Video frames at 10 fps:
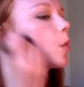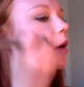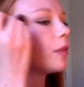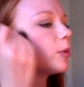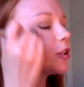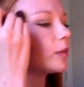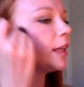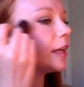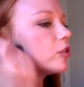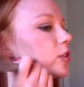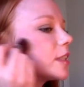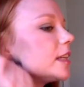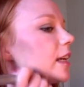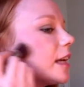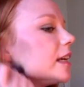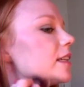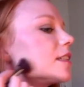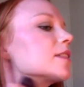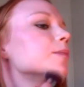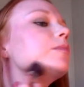And what's really interesting
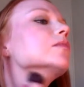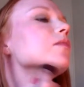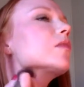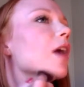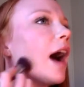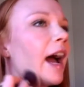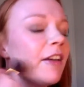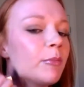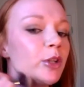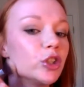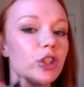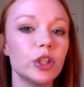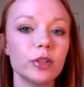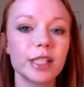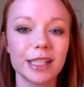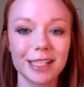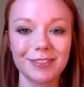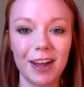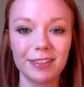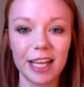is I have been choosing this
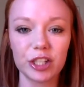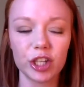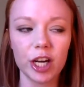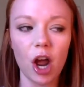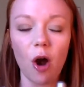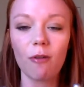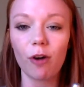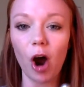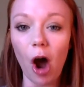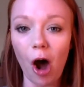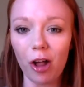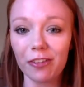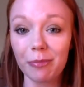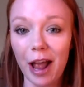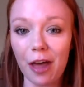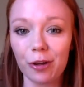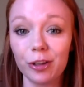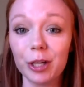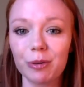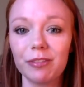foundation over all of my other
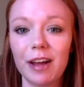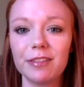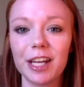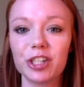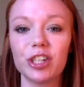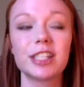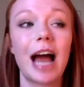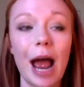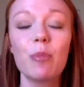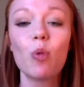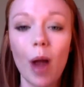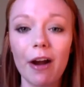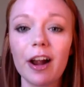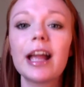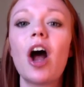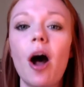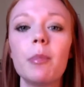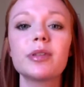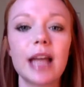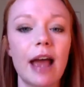liquid foundations. I'm wearing it
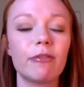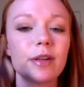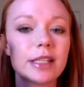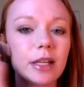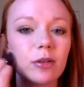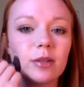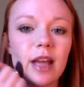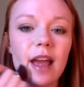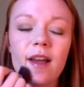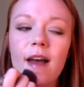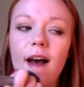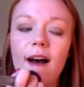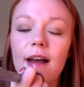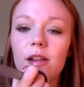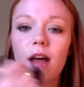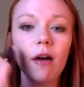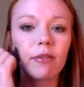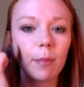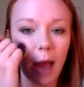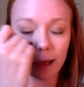almost every single day. I love
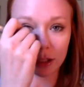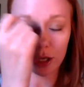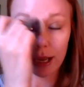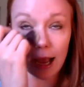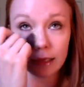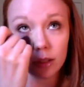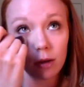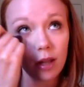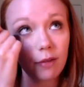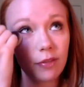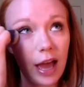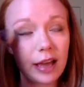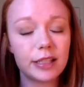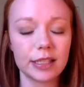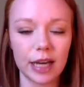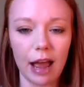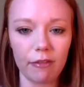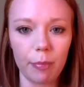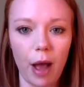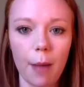the packaging. I don't love that it doesn't have
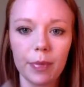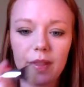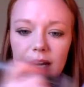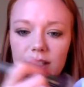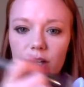a pump and that it's a